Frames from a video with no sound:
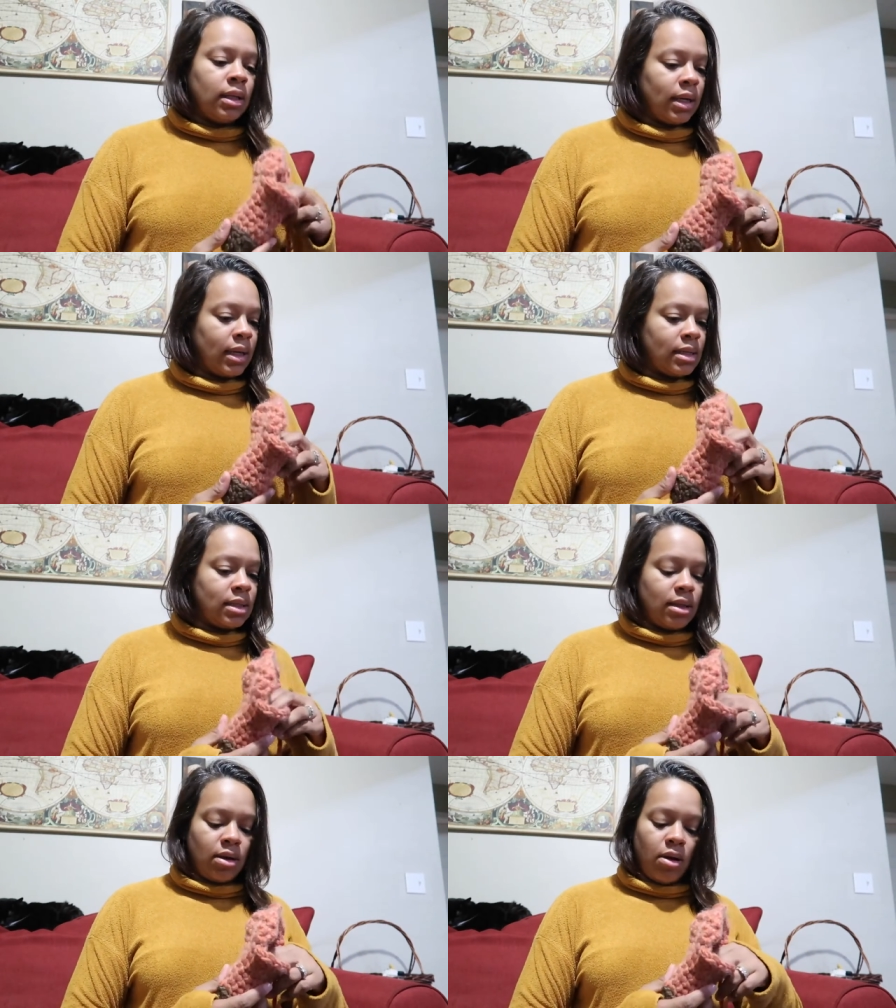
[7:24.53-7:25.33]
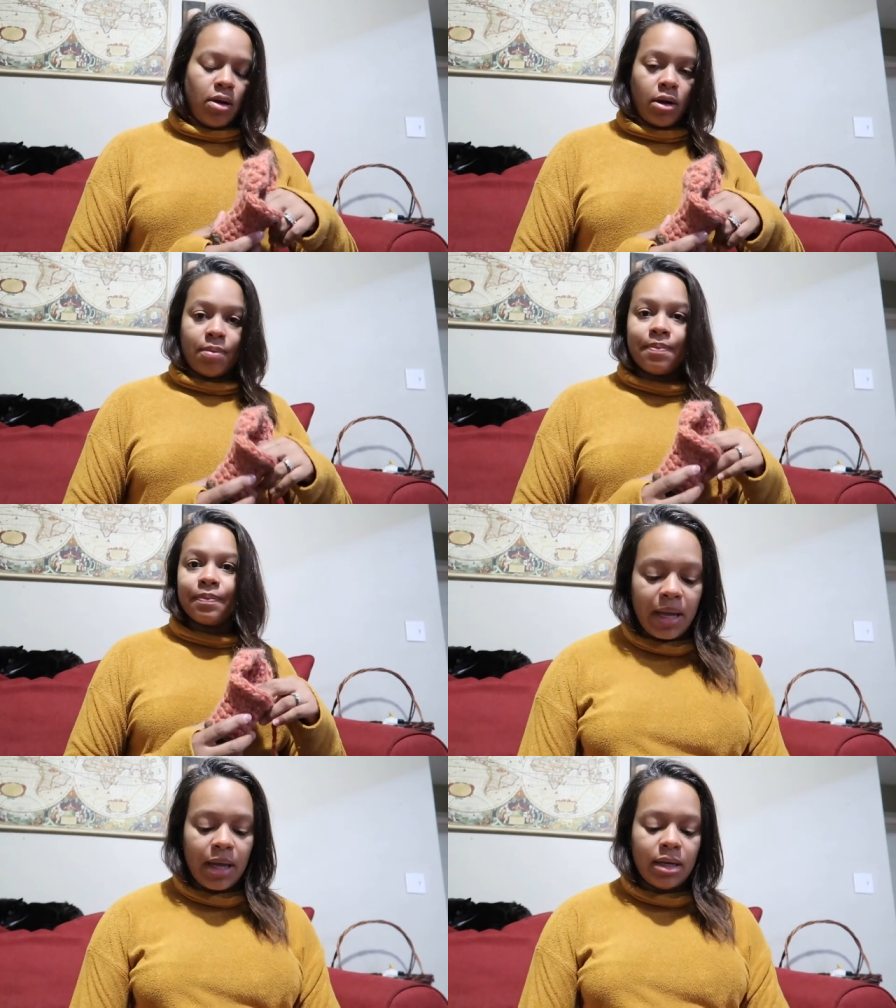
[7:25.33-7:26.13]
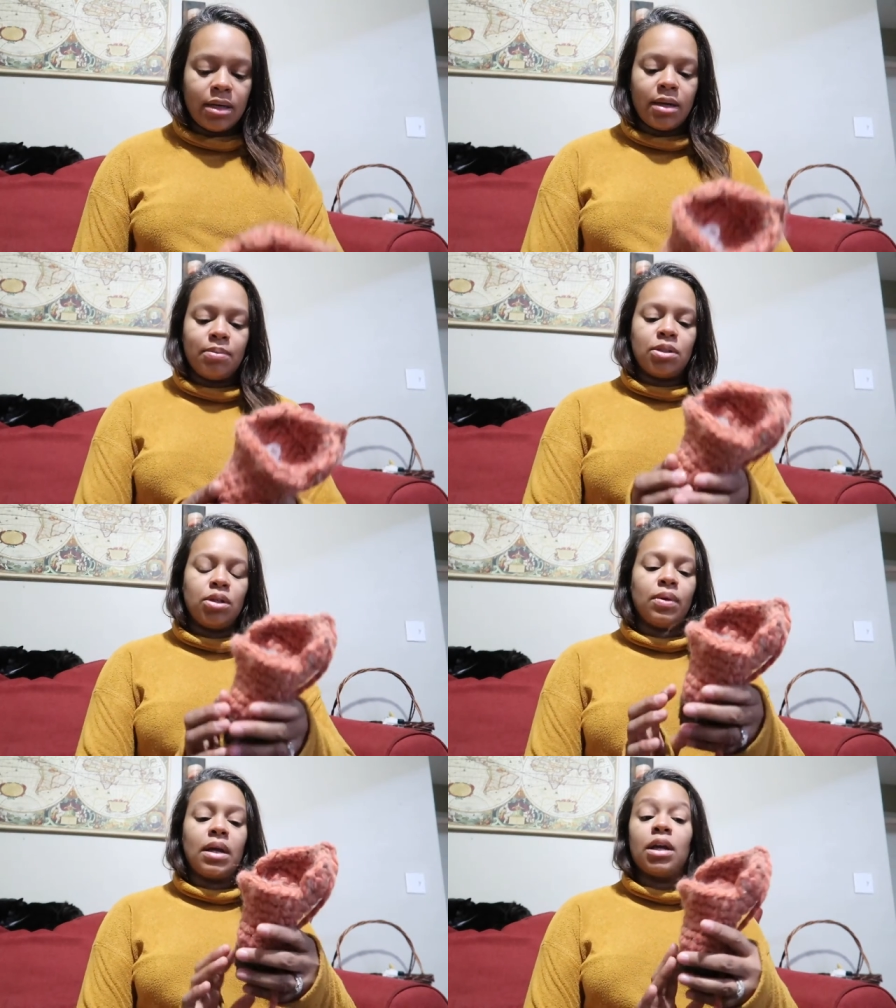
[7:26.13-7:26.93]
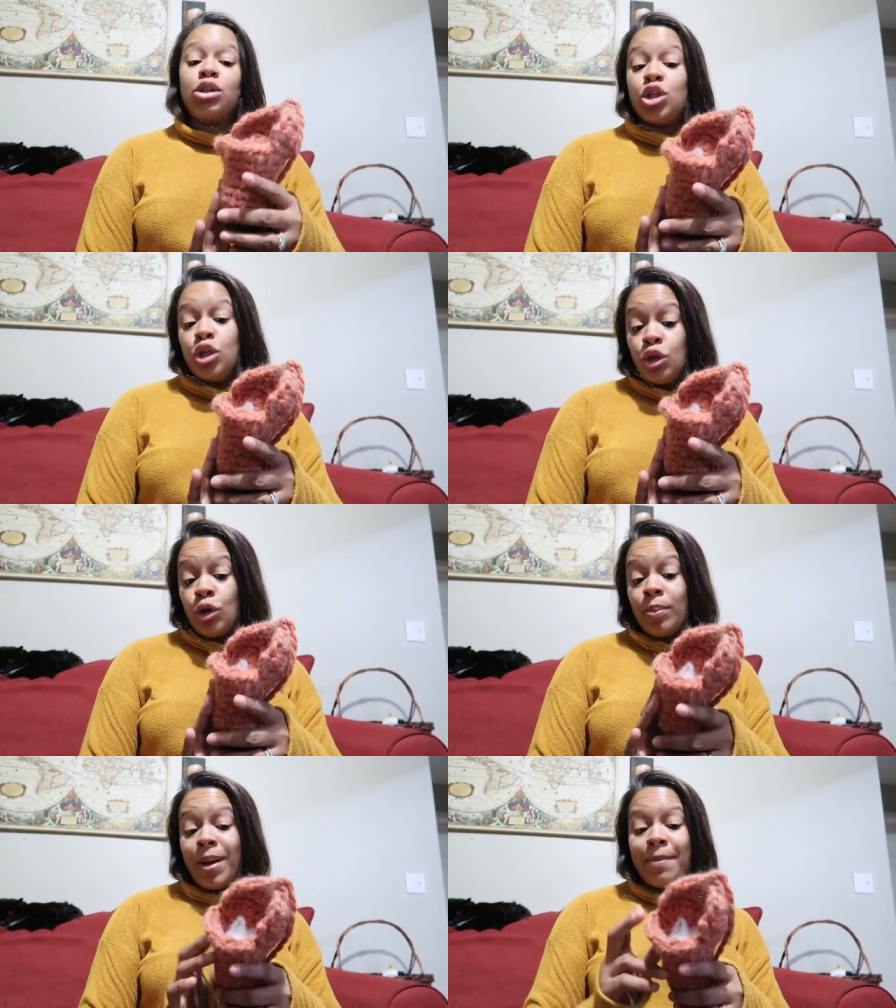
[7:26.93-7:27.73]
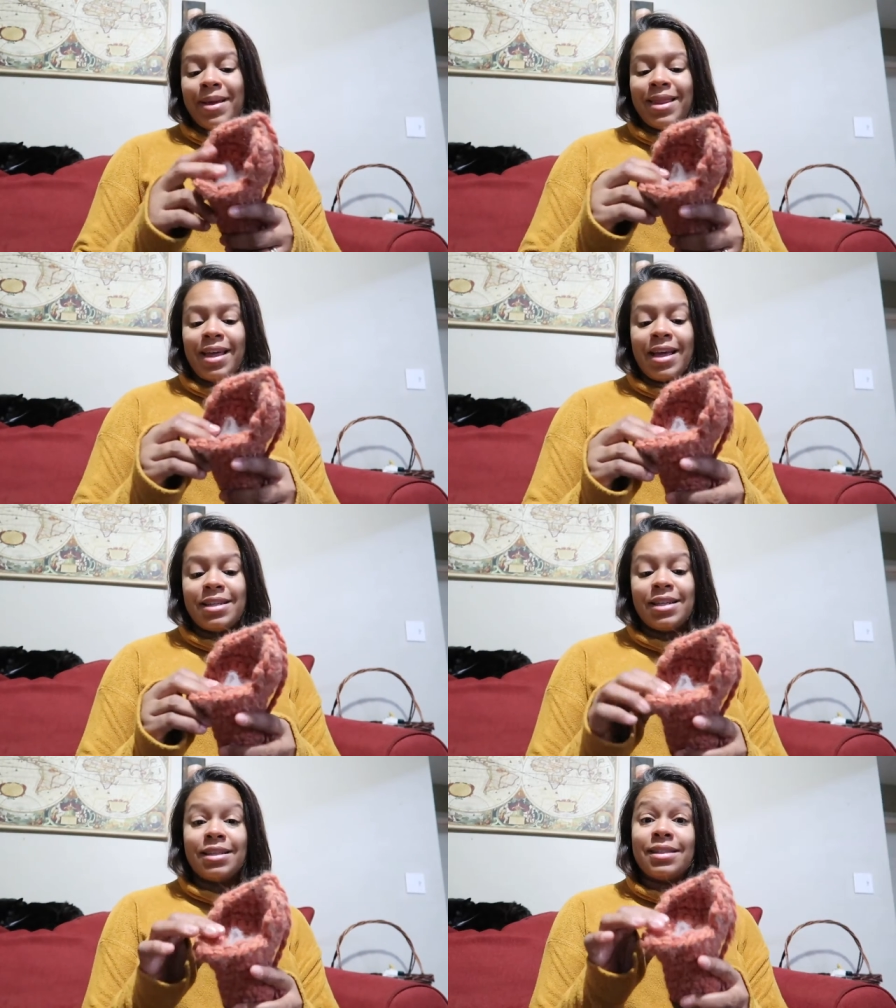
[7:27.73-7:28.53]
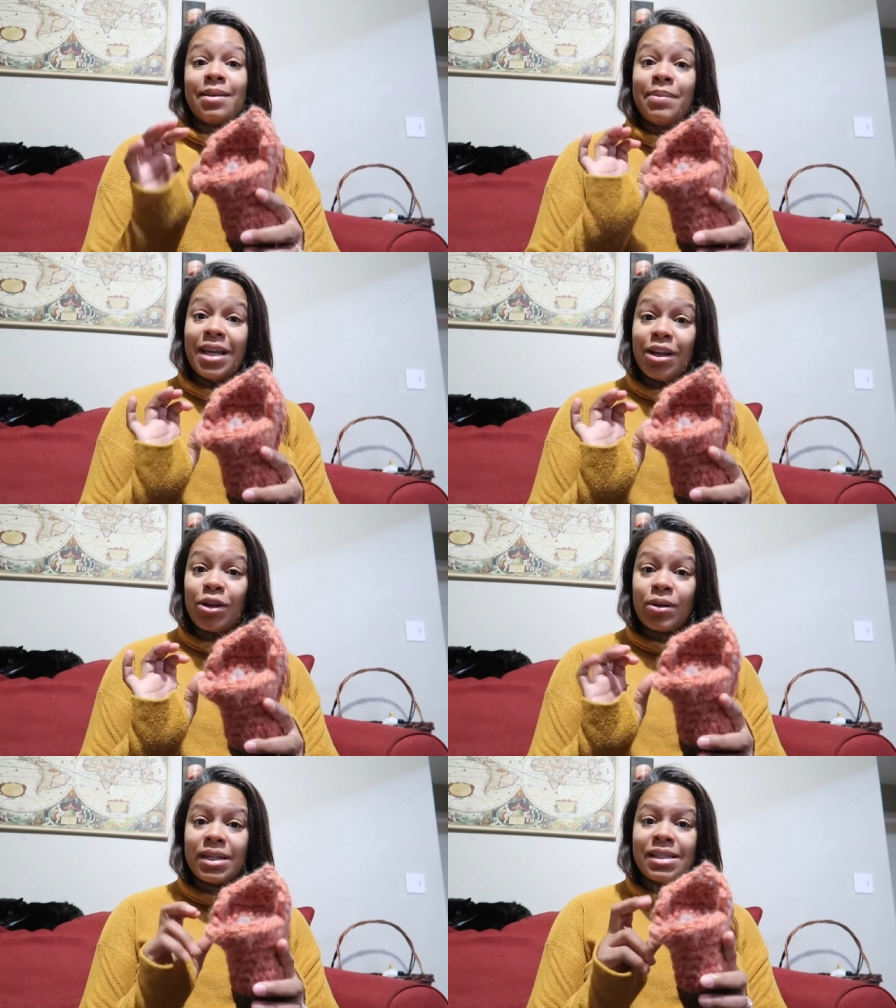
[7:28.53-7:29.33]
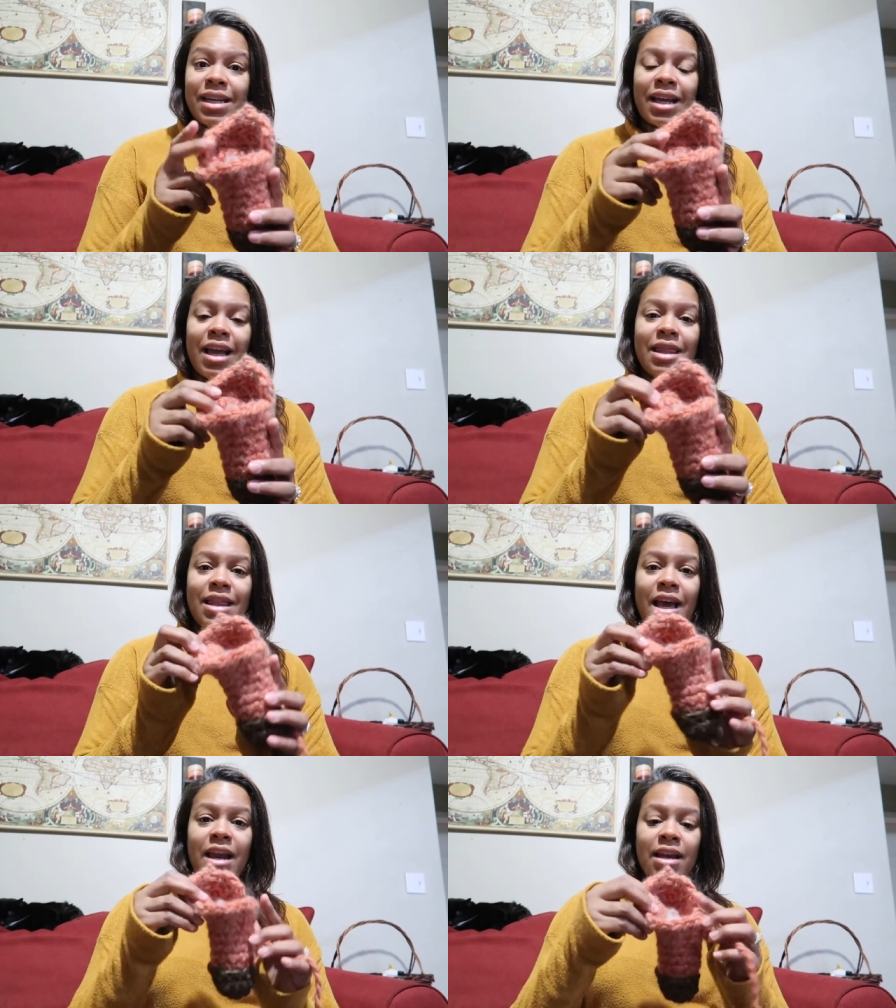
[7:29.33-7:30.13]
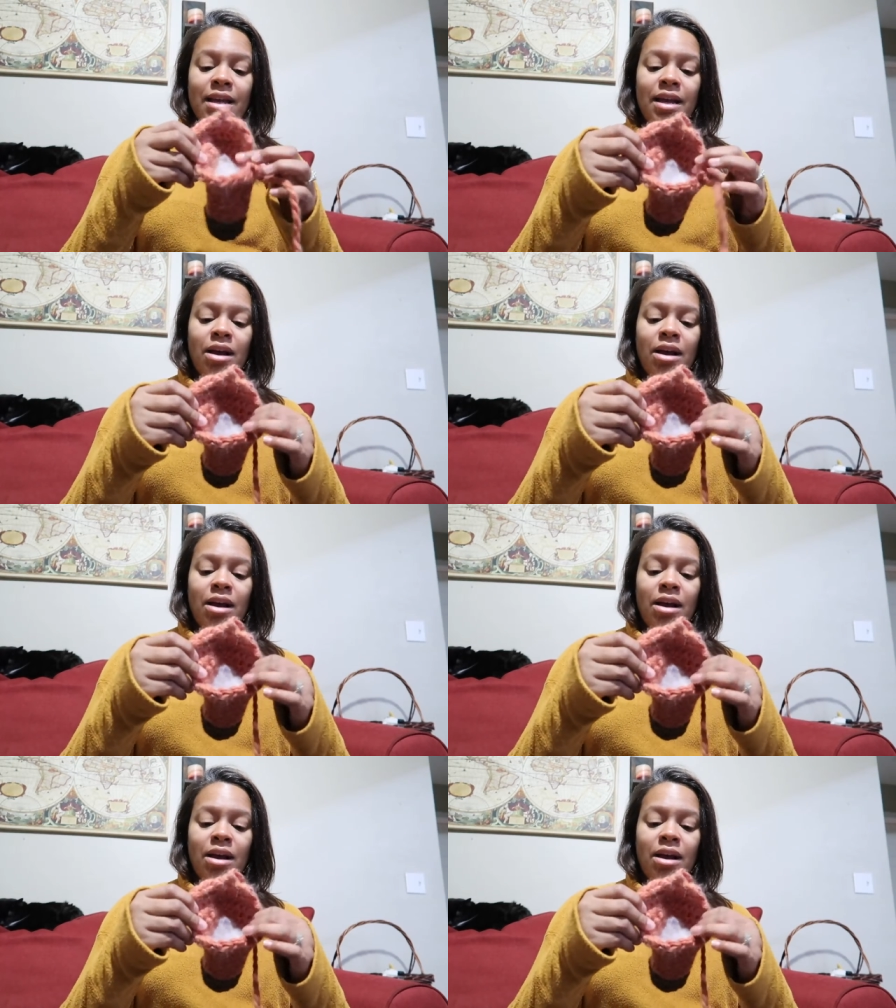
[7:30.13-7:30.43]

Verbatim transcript: like I did the arm, I ended up doing a tube, but then did some increasing and then